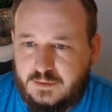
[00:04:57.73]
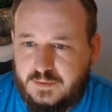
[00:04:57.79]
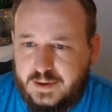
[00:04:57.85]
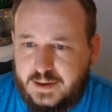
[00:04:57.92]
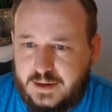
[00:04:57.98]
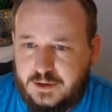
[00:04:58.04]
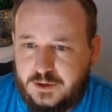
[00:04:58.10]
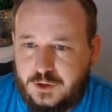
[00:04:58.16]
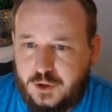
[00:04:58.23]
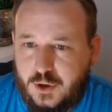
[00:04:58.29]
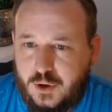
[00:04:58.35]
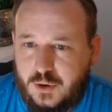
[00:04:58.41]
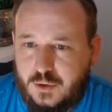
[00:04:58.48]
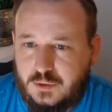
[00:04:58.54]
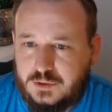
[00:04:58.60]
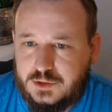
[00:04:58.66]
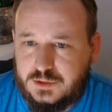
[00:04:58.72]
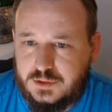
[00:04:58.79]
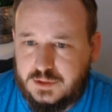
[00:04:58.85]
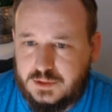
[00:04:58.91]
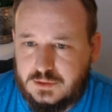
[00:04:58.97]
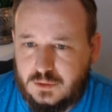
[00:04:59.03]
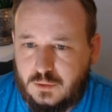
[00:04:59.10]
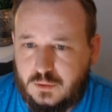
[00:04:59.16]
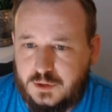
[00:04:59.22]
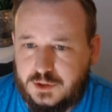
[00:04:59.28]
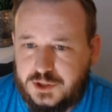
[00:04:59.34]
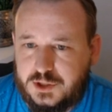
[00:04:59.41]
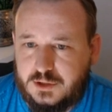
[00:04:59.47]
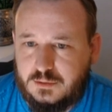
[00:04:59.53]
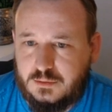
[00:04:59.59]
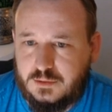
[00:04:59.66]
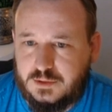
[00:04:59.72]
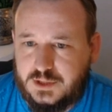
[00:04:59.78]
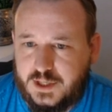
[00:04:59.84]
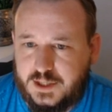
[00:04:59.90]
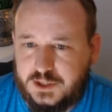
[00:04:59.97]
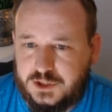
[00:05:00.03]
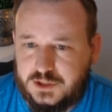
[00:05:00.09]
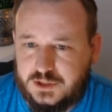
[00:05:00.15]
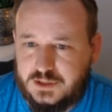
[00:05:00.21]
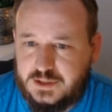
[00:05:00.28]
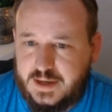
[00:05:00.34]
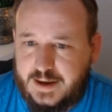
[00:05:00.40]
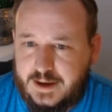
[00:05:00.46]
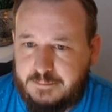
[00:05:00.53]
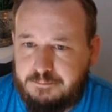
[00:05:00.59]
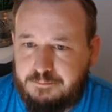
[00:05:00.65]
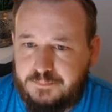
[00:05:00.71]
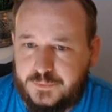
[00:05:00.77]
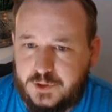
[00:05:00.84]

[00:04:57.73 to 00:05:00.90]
If I go to this origin and rotation tab,